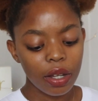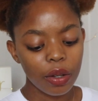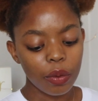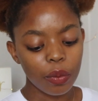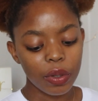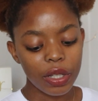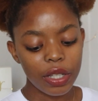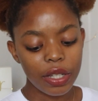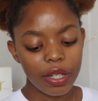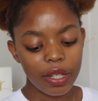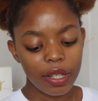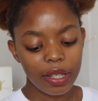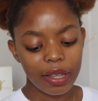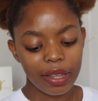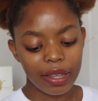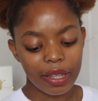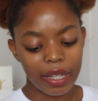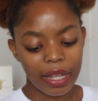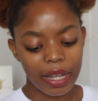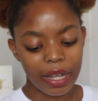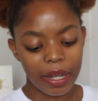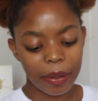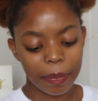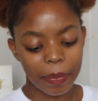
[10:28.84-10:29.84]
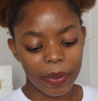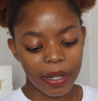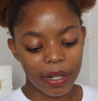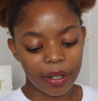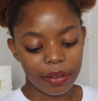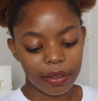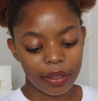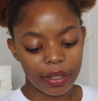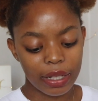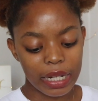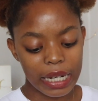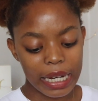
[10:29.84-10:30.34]
What do you think
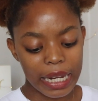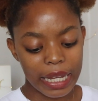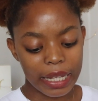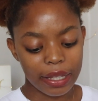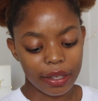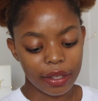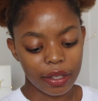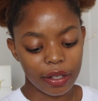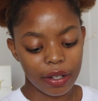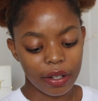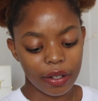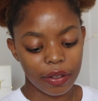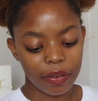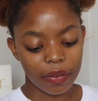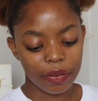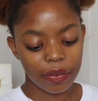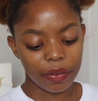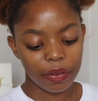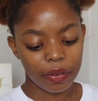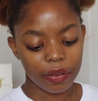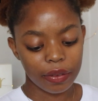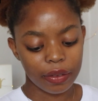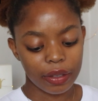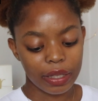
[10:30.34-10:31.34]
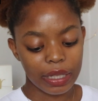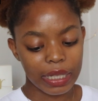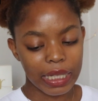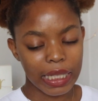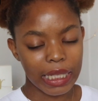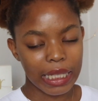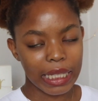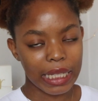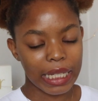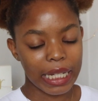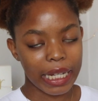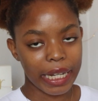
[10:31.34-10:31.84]
about the length of the
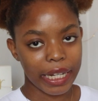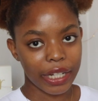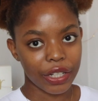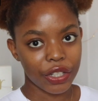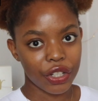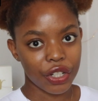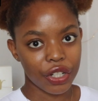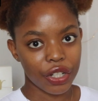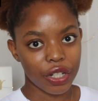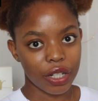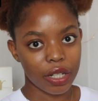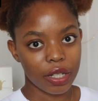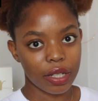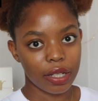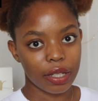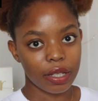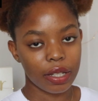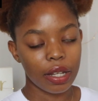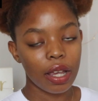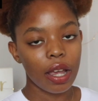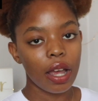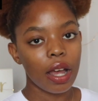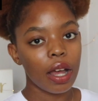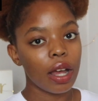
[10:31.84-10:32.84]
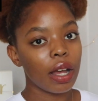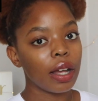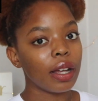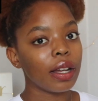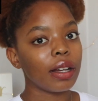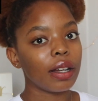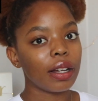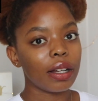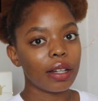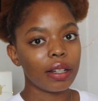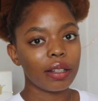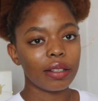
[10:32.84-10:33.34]
lectures?
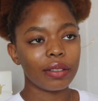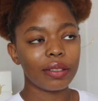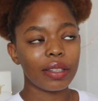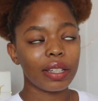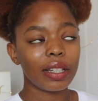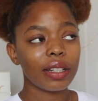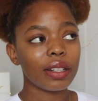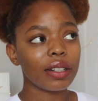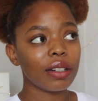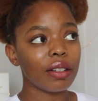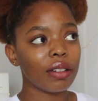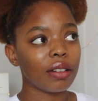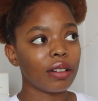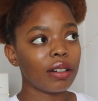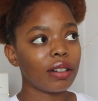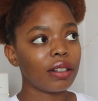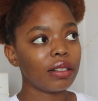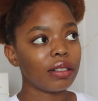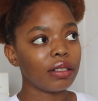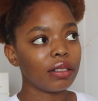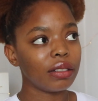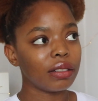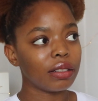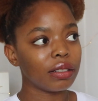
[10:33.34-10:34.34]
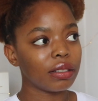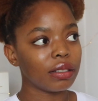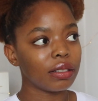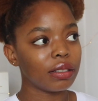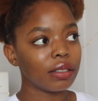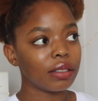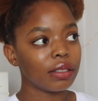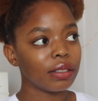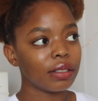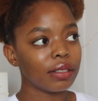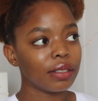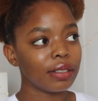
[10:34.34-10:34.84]
Oh, they're long.